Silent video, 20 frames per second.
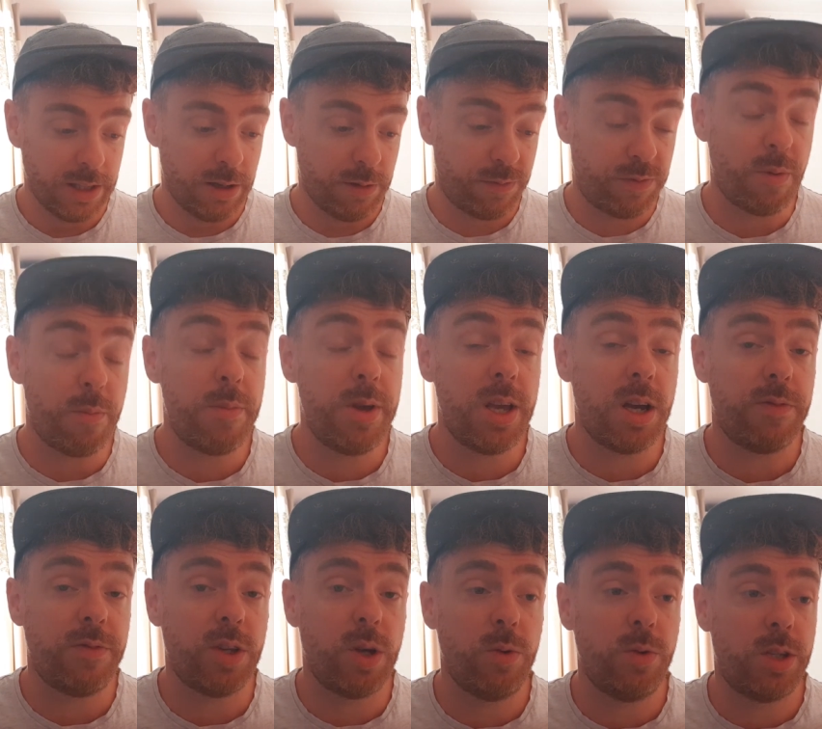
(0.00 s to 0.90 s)
For me,
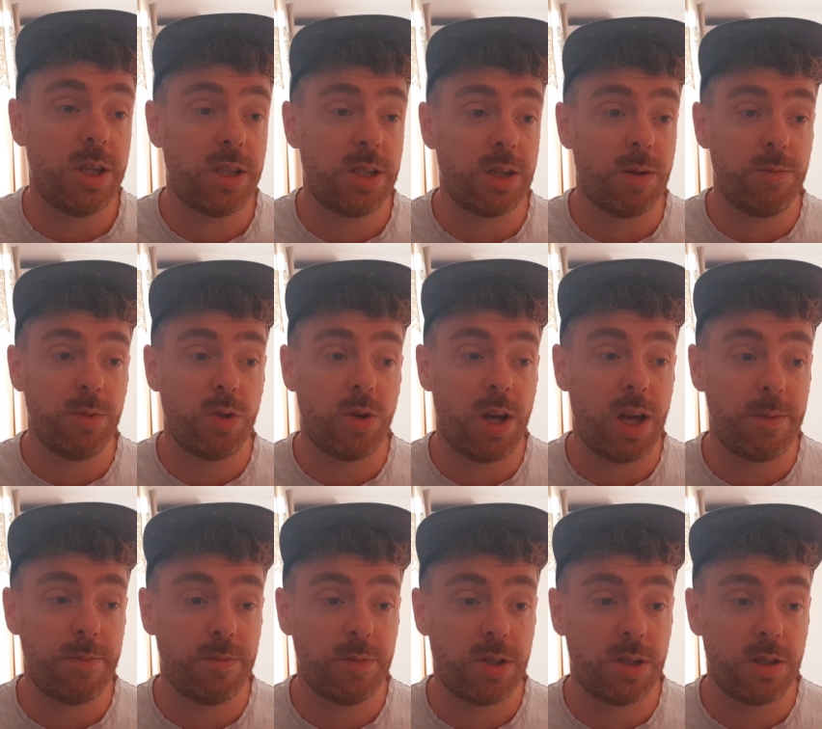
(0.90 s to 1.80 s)
I've noticed
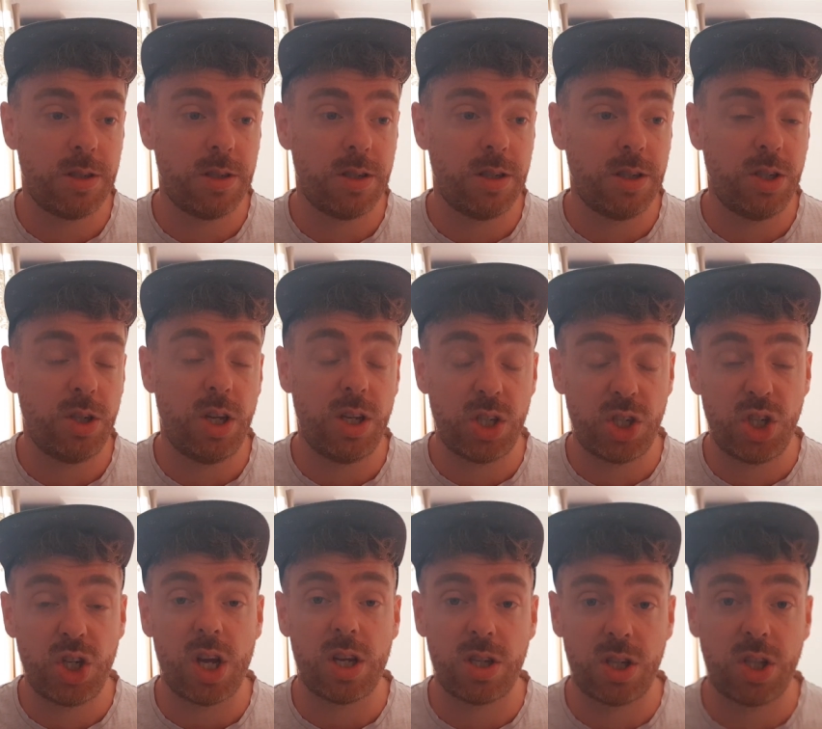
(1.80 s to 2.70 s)
sometimes it's
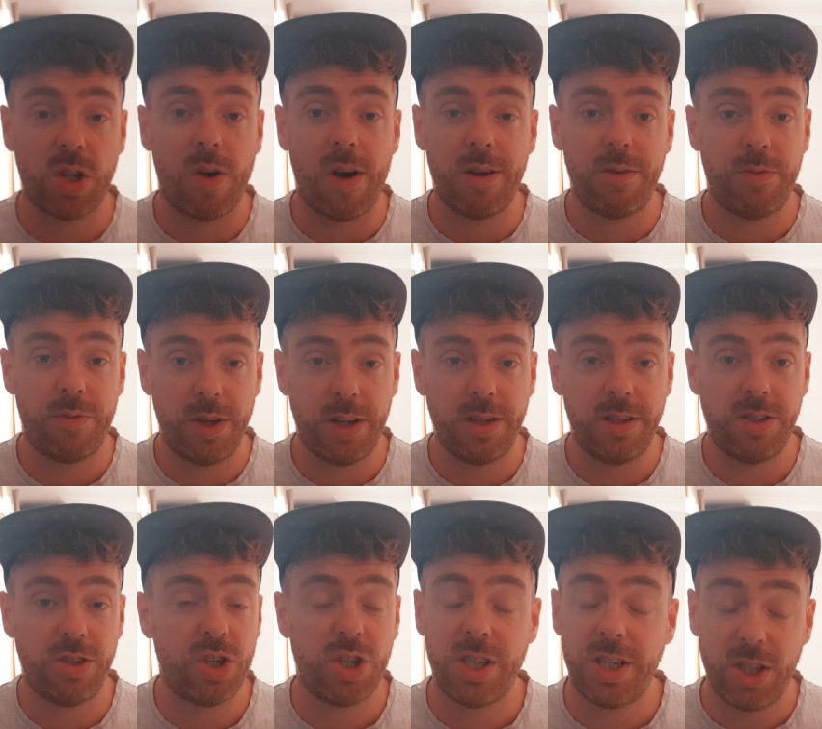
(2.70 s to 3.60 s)
just starting things,
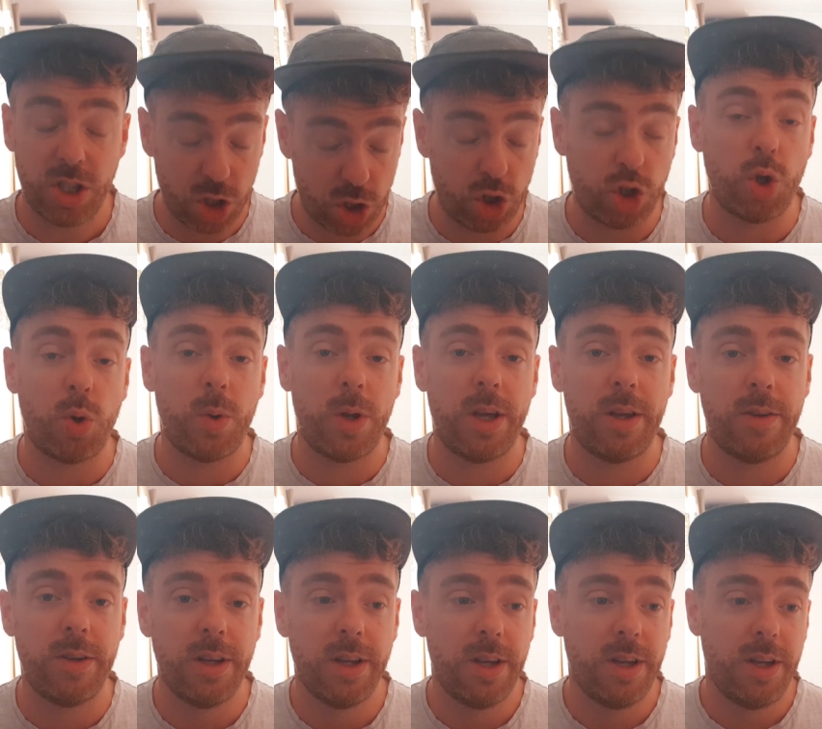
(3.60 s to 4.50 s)
just do it,
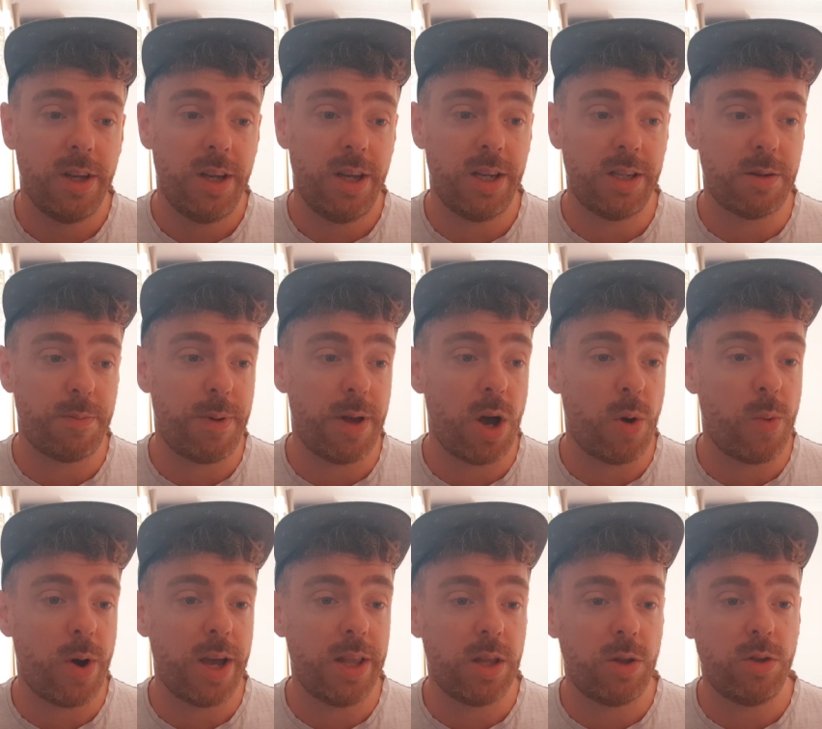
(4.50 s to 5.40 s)
is a better
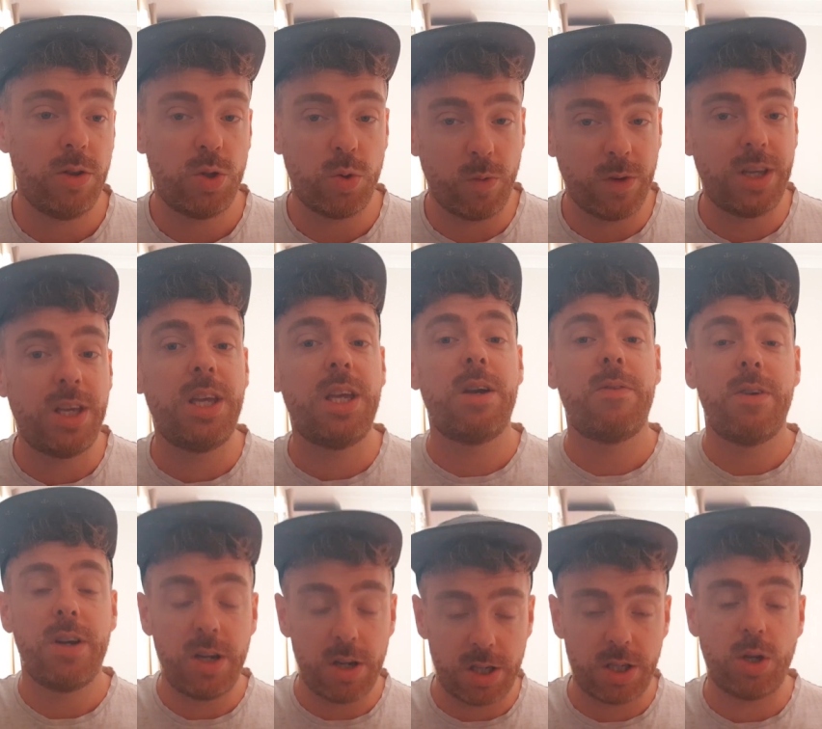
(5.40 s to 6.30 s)
way than sort of
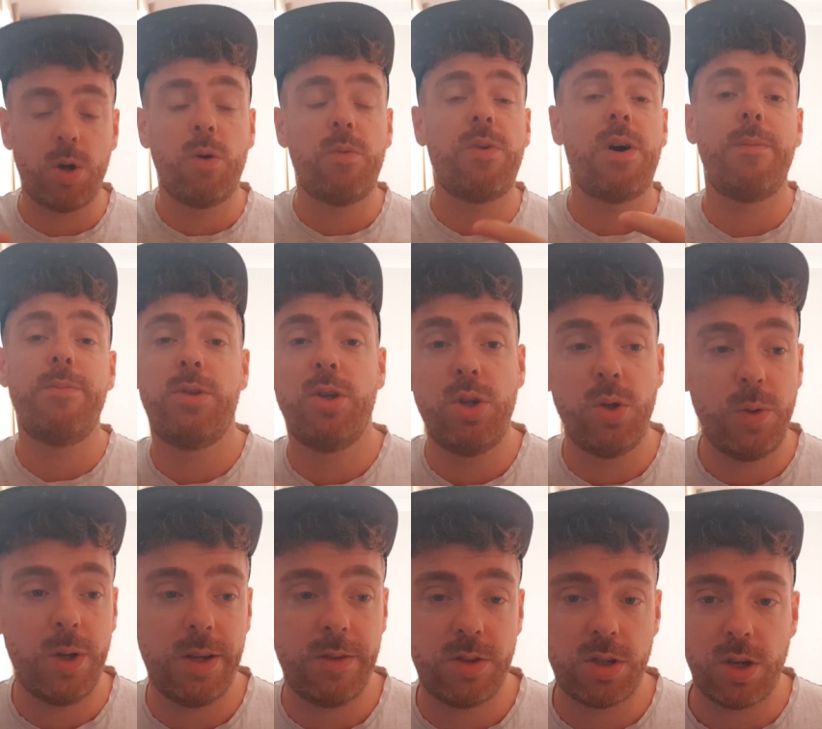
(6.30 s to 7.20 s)
gearing yourself up to do
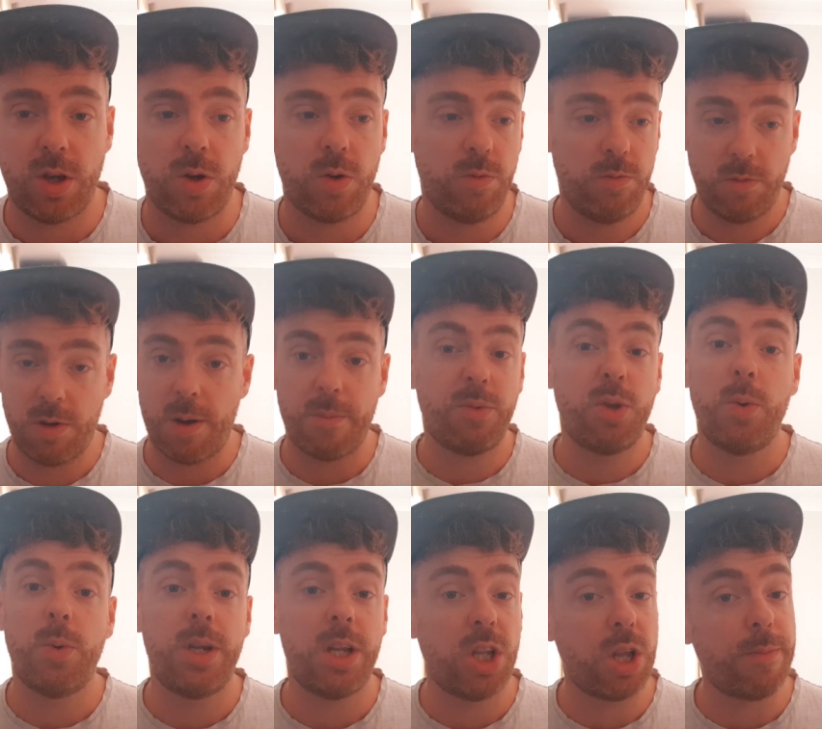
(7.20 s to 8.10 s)
it. So I'm
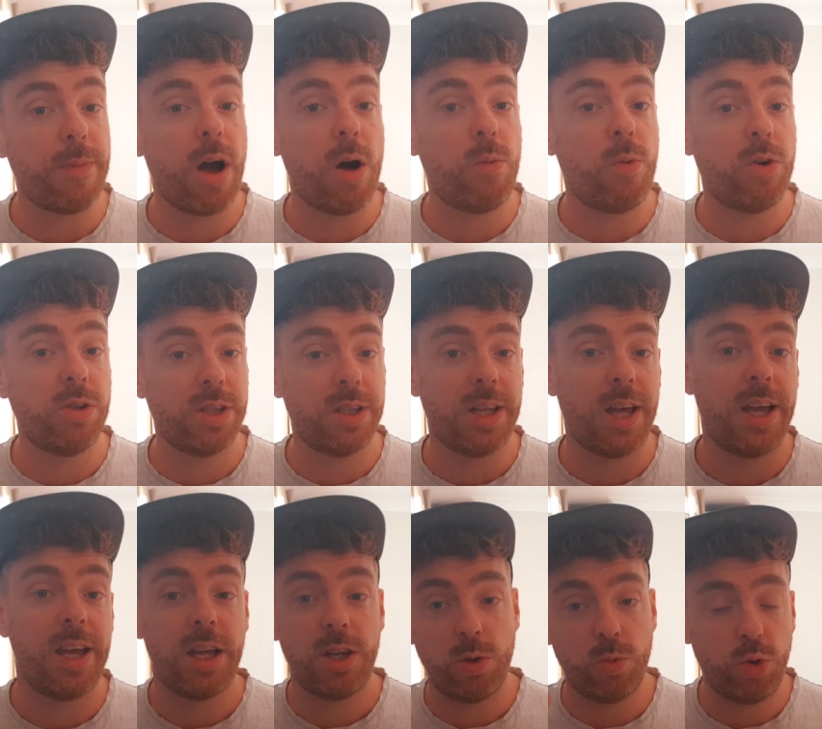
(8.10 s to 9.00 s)
doing it no matter what
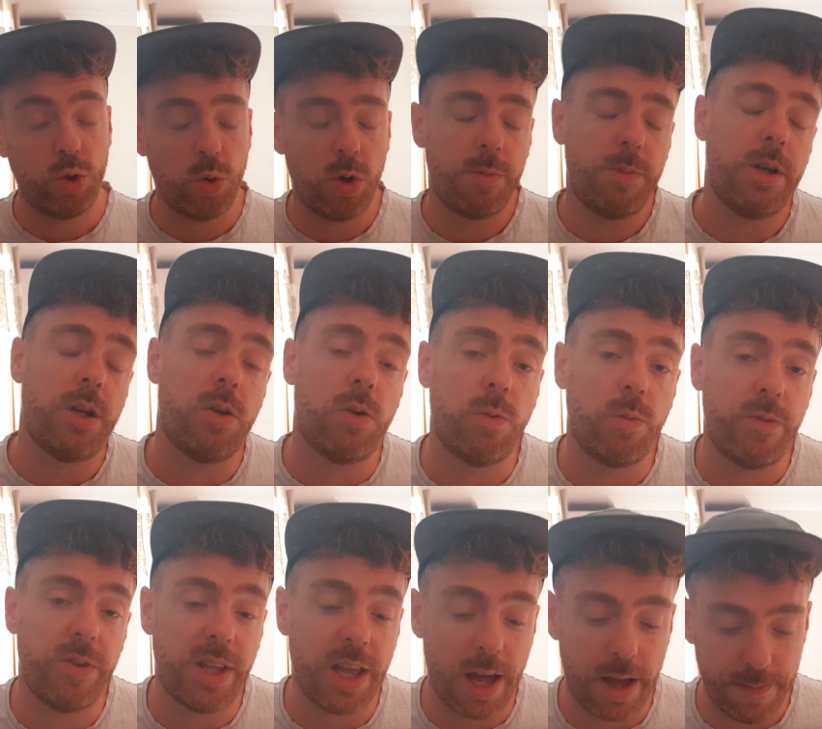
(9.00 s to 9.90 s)
today, and you'll join me along
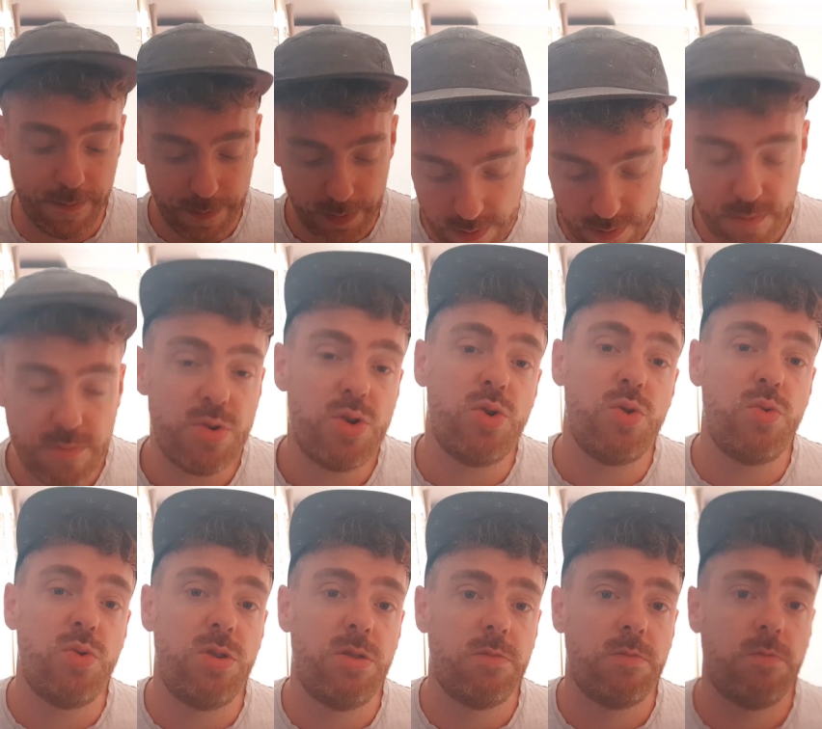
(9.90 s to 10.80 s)
with that.
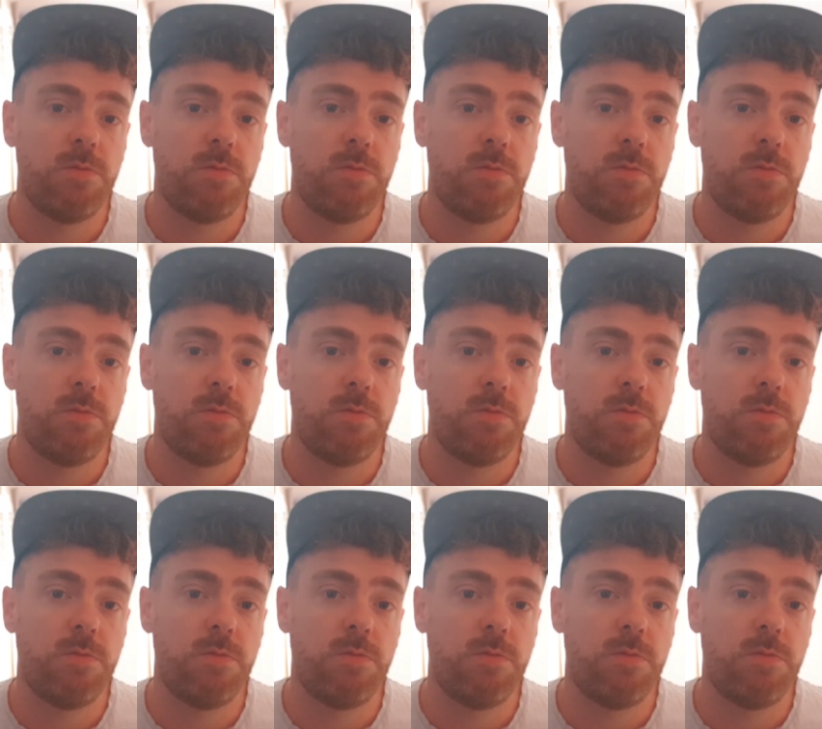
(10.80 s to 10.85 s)
Mood,